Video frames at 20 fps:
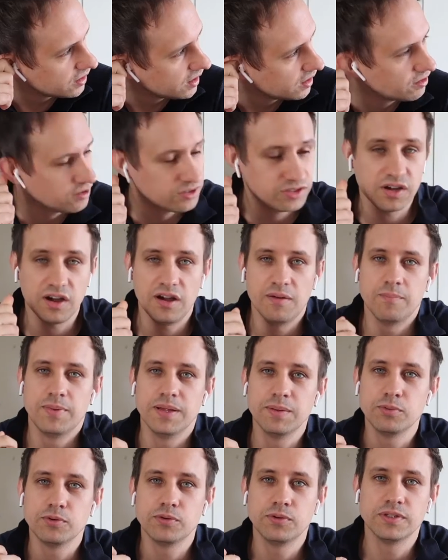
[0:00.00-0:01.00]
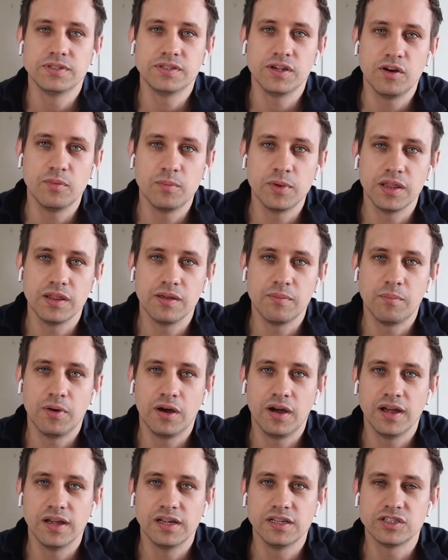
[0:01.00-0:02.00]
At the time, people would tell me that
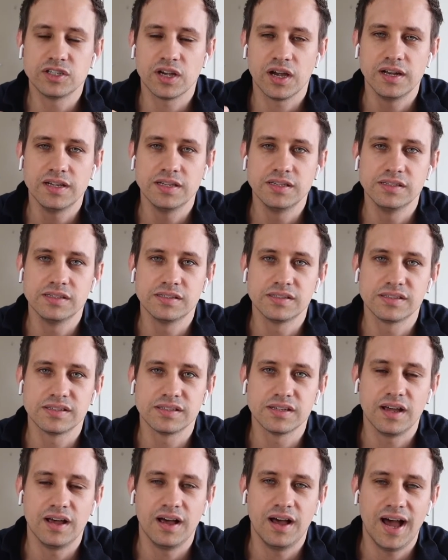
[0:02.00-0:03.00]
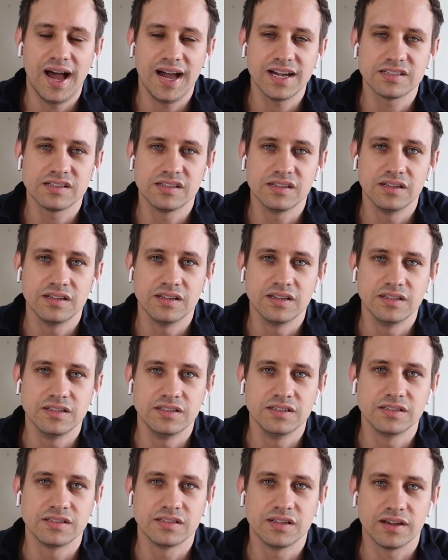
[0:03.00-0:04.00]
my Chinese accent
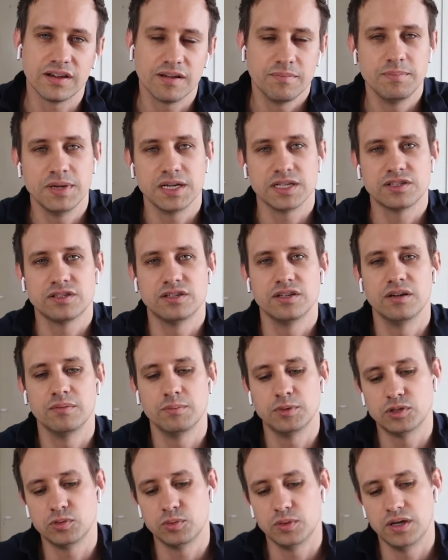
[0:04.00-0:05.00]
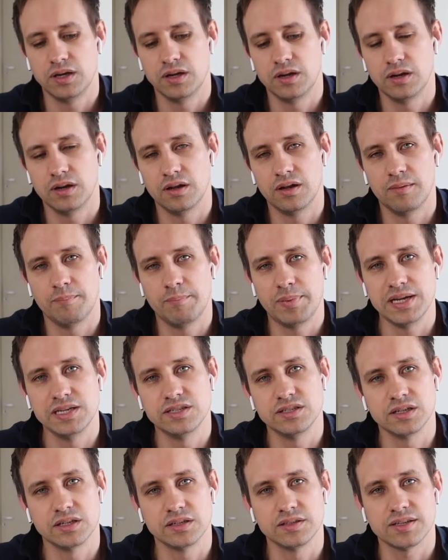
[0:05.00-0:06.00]
is like a mixture between a
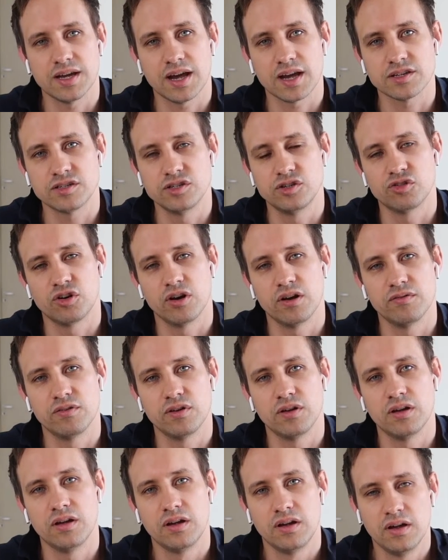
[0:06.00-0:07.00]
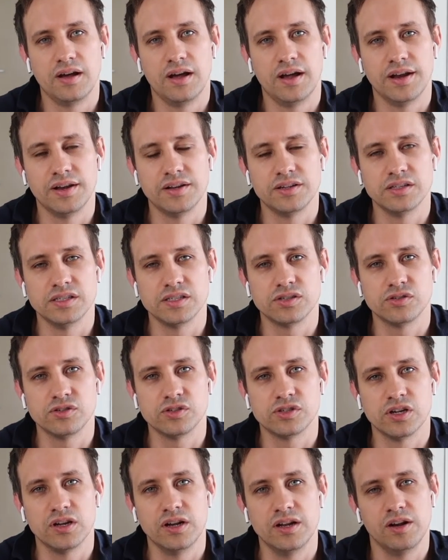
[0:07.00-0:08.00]
Beijing taxi driver, and it's
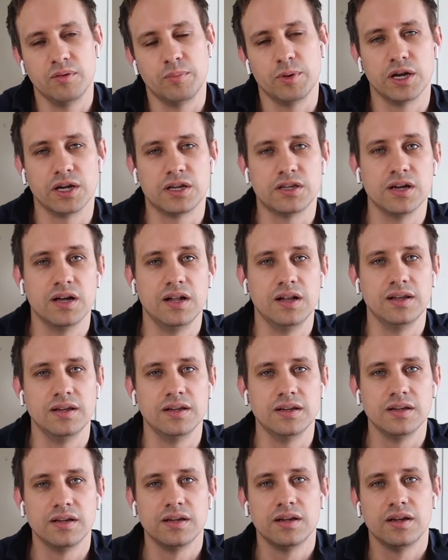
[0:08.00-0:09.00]
also a little bit girly